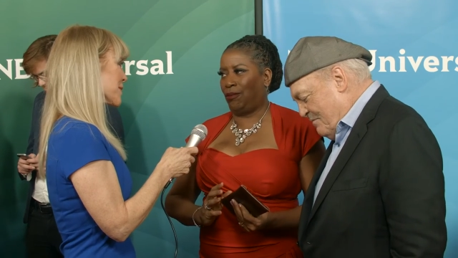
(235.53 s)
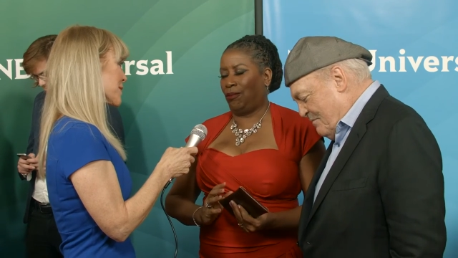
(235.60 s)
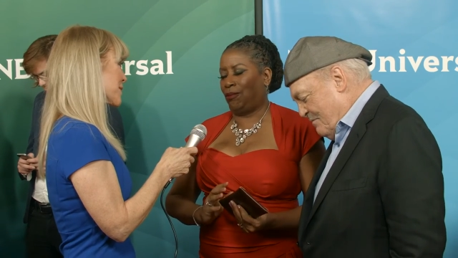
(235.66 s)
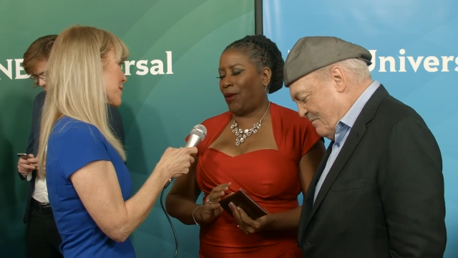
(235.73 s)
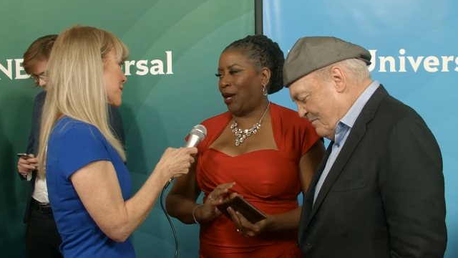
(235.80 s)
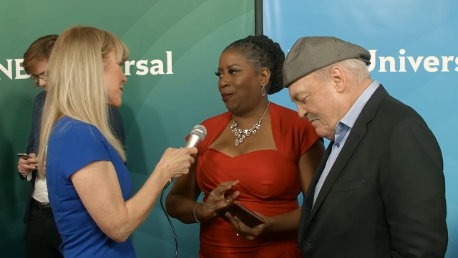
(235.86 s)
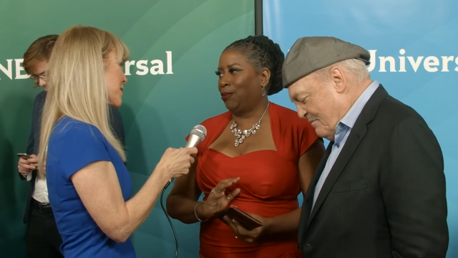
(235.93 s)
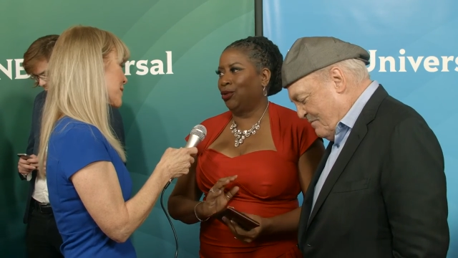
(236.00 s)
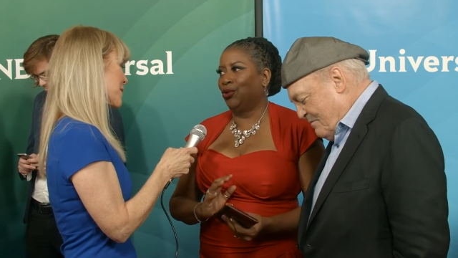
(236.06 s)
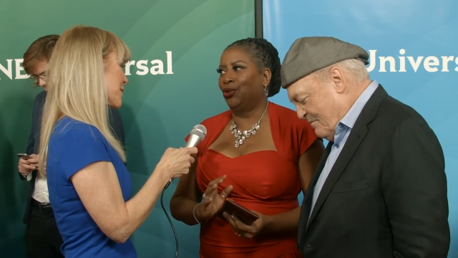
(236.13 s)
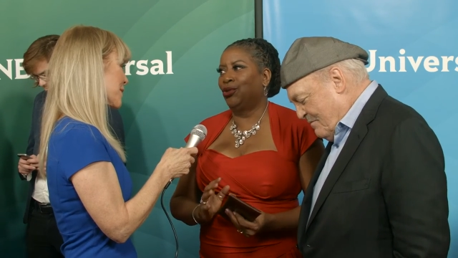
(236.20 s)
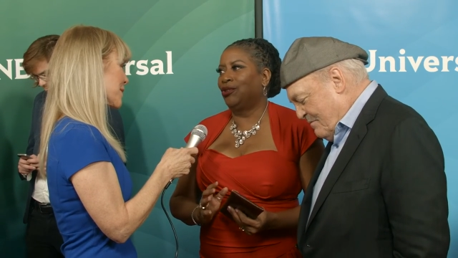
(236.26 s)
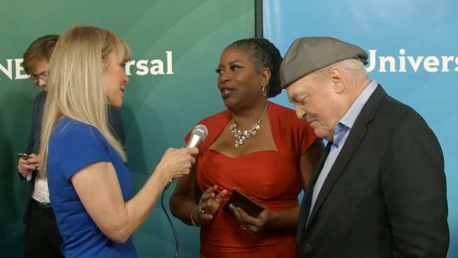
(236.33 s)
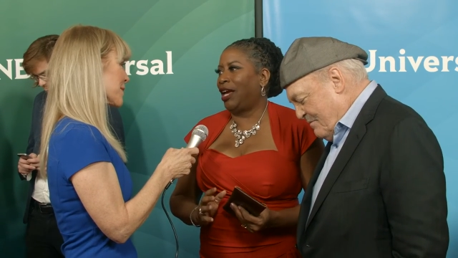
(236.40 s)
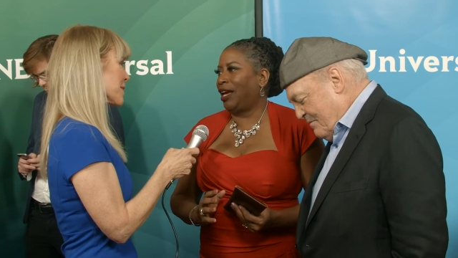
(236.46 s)
Speaker 1: my
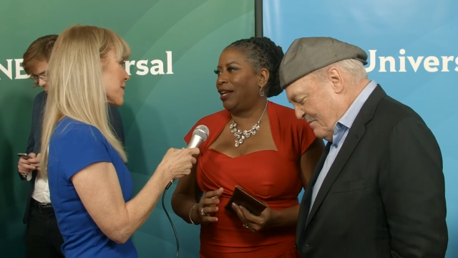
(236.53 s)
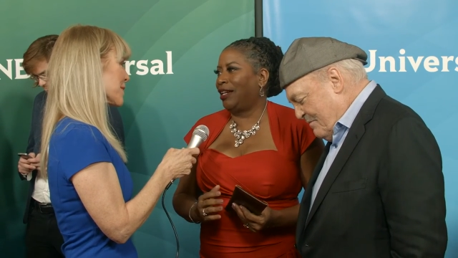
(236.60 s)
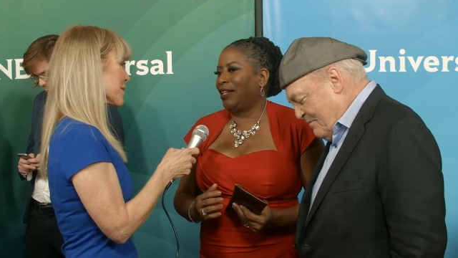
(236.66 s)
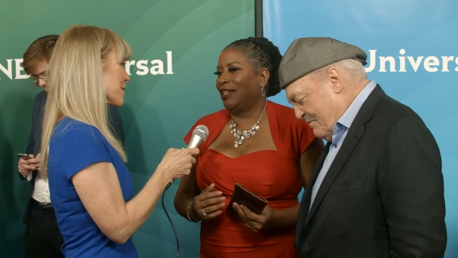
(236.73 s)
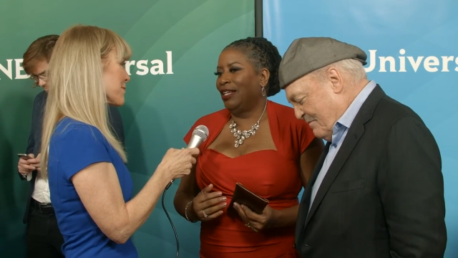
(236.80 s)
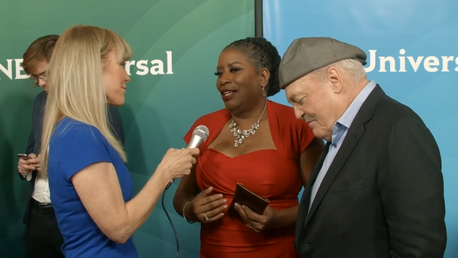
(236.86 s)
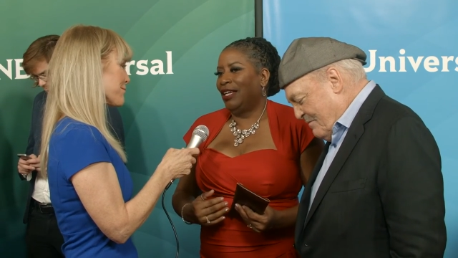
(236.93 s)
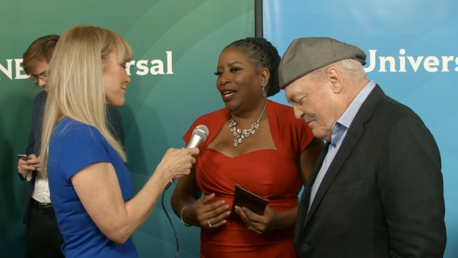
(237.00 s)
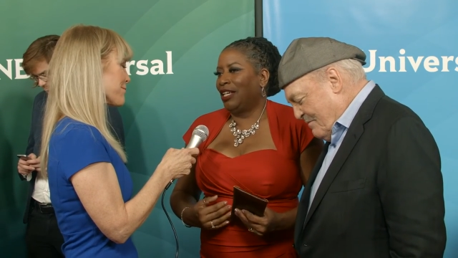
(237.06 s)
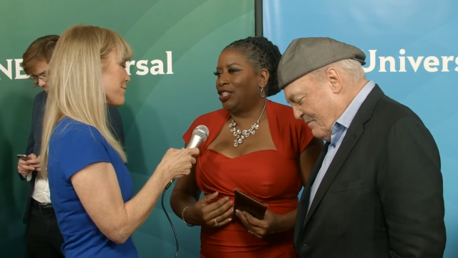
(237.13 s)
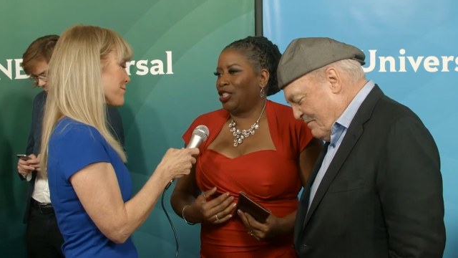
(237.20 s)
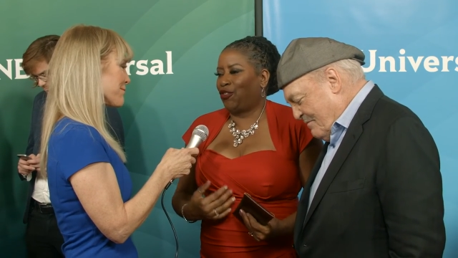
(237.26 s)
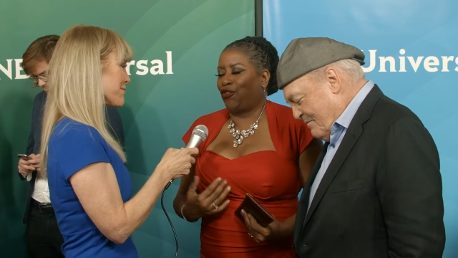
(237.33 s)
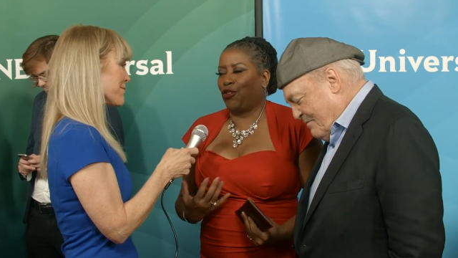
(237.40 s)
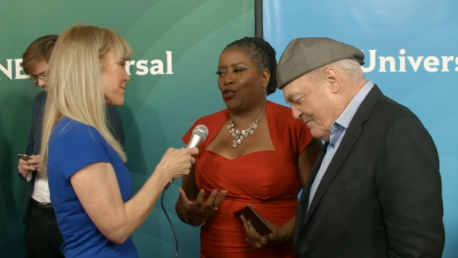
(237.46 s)
mood, and it
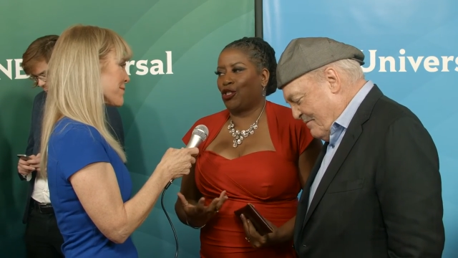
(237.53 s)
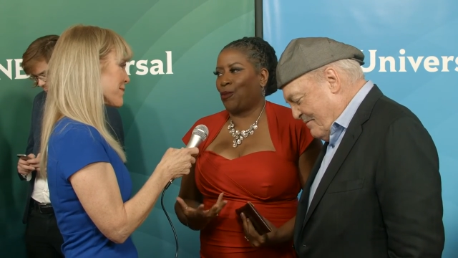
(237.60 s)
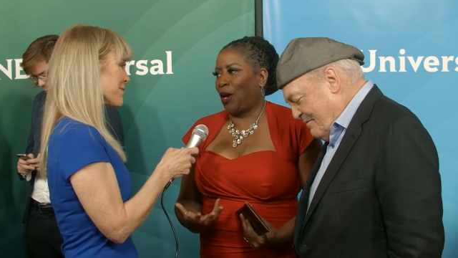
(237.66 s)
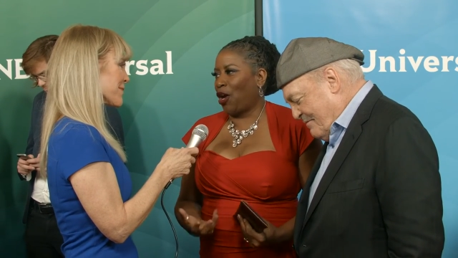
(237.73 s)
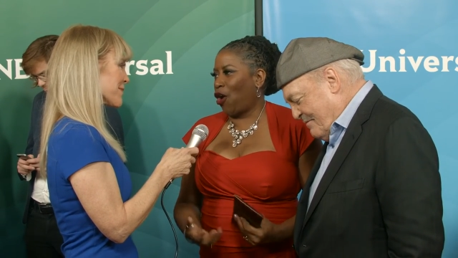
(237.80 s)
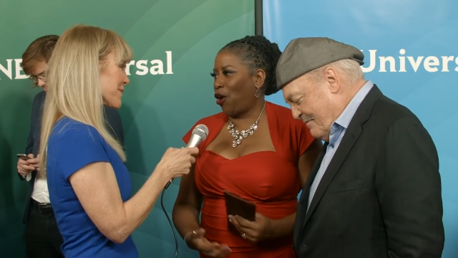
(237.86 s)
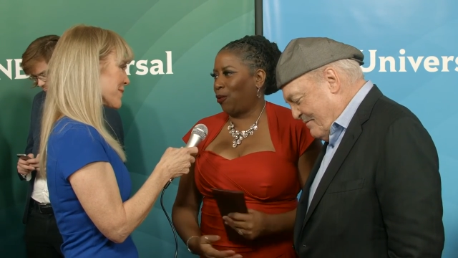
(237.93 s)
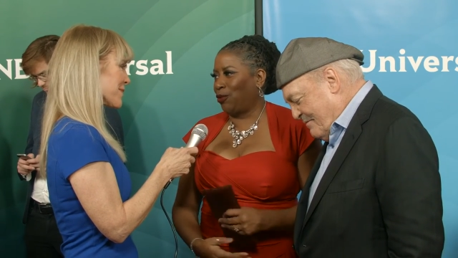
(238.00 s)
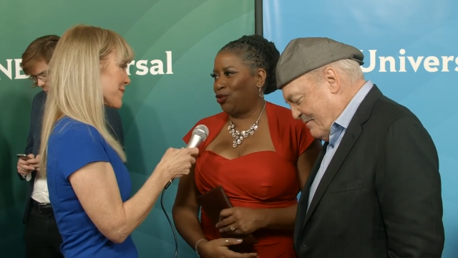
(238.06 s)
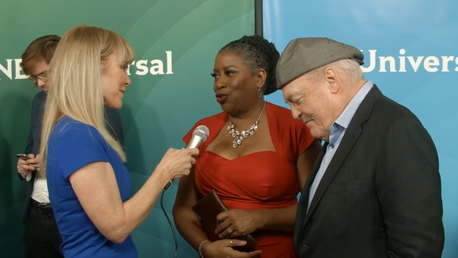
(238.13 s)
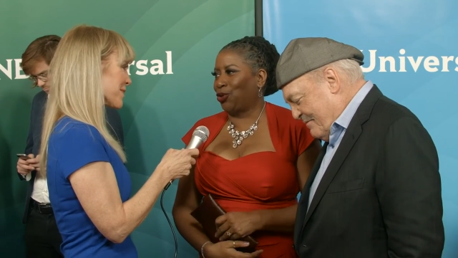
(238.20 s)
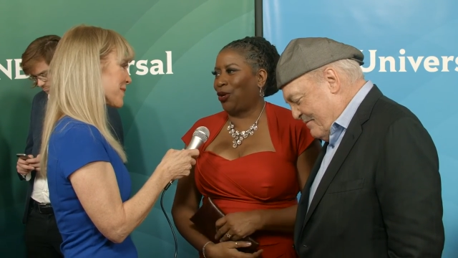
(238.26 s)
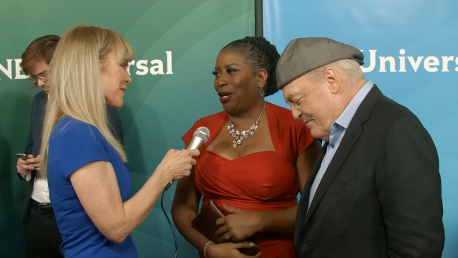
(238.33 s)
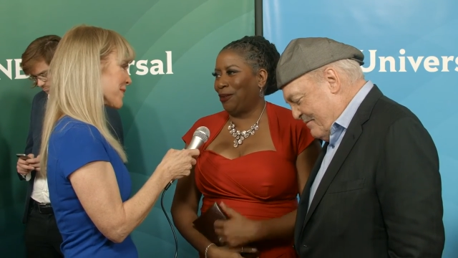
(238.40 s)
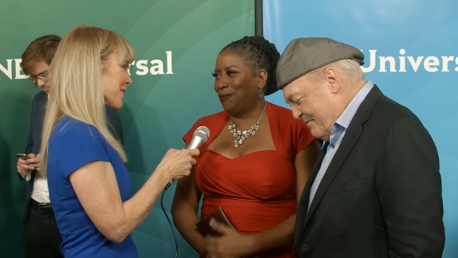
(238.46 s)
just fills my heart with
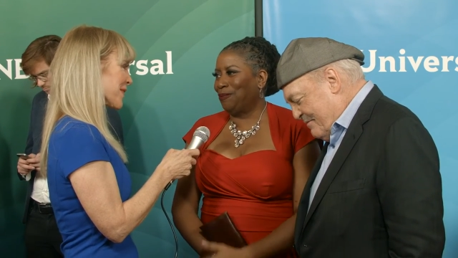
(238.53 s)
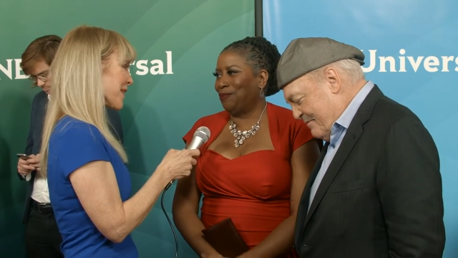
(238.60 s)
joy.